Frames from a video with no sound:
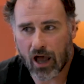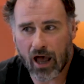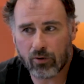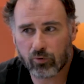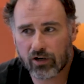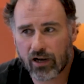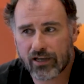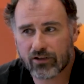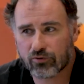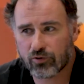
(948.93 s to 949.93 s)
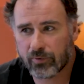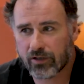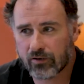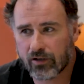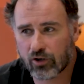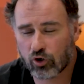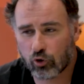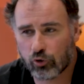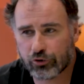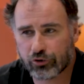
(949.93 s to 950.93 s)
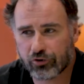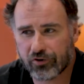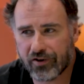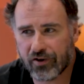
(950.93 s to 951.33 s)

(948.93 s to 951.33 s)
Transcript: I would like there to be a culture